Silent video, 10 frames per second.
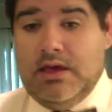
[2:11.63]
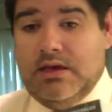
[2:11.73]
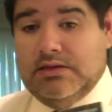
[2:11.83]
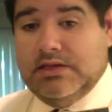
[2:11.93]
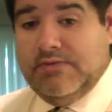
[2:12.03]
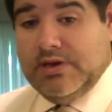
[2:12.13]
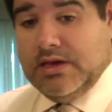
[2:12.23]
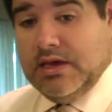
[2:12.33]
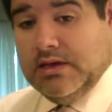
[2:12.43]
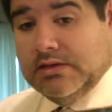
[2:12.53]
and Stephen
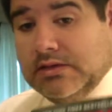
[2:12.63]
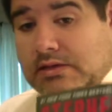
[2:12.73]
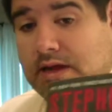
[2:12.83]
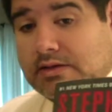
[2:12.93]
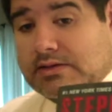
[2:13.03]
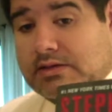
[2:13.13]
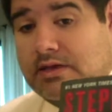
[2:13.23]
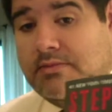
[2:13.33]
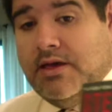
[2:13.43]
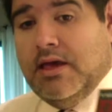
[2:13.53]
King's Doctor
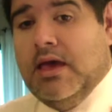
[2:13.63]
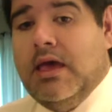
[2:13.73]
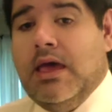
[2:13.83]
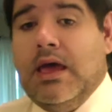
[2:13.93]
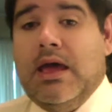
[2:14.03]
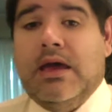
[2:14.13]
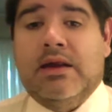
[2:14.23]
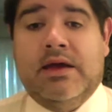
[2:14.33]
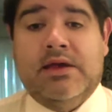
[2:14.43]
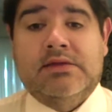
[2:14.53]
Sleep, and
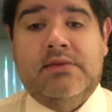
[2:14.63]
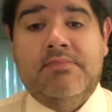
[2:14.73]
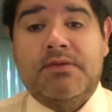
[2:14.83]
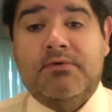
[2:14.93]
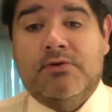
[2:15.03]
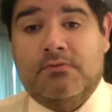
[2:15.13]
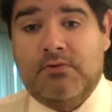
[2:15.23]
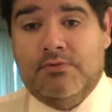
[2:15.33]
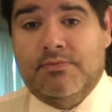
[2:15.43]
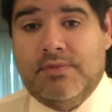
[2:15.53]
I had 10 people in a
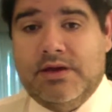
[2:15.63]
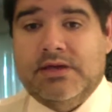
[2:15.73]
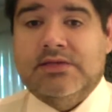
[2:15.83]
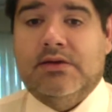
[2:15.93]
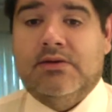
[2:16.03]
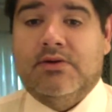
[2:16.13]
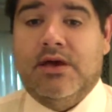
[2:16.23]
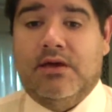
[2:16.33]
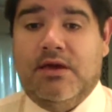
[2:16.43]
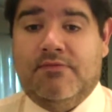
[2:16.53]
room, and I said,
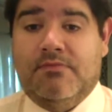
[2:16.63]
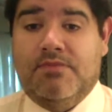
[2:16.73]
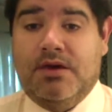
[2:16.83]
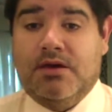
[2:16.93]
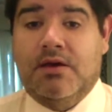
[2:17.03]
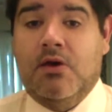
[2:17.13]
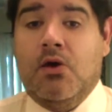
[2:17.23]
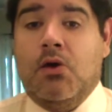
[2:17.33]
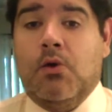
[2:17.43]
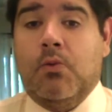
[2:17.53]
okay, you have to pick
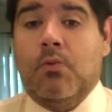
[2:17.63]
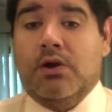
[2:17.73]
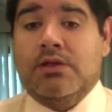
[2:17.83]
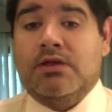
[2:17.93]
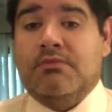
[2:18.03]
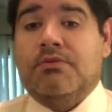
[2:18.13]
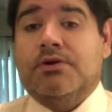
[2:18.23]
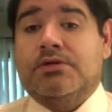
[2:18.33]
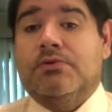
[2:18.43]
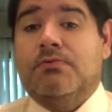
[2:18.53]
one of these
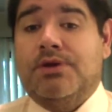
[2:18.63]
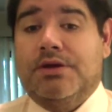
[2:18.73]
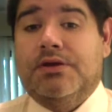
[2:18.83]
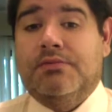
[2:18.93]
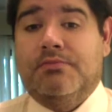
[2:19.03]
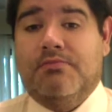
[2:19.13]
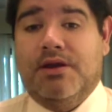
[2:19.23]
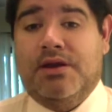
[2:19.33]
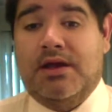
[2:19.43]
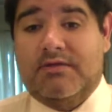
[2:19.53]
books to read by
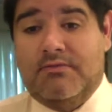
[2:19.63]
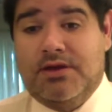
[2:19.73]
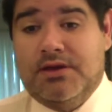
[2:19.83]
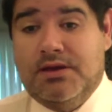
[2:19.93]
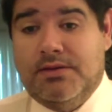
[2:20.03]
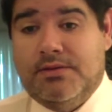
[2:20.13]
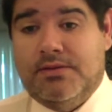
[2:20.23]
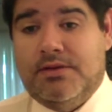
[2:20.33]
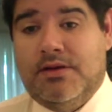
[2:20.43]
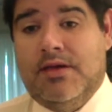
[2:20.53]
next week.
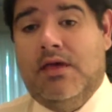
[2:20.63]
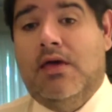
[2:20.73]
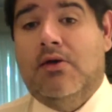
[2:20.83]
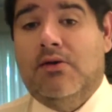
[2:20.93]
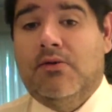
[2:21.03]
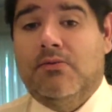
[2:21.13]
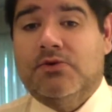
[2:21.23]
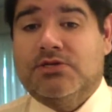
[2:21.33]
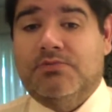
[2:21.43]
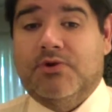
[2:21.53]

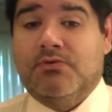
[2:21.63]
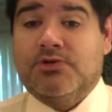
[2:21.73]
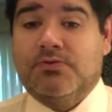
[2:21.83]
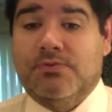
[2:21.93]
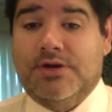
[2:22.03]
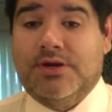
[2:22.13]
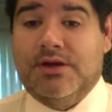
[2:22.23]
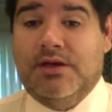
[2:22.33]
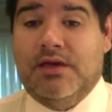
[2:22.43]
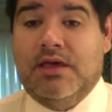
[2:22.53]
Which book would you read?
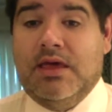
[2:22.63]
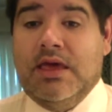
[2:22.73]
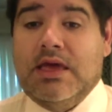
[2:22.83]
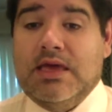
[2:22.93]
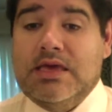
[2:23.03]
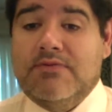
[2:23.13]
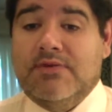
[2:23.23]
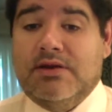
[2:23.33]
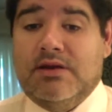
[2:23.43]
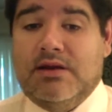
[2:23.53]

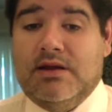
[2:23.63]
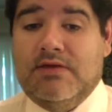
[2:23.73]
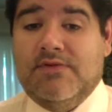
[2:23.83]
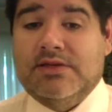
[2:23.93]
Even if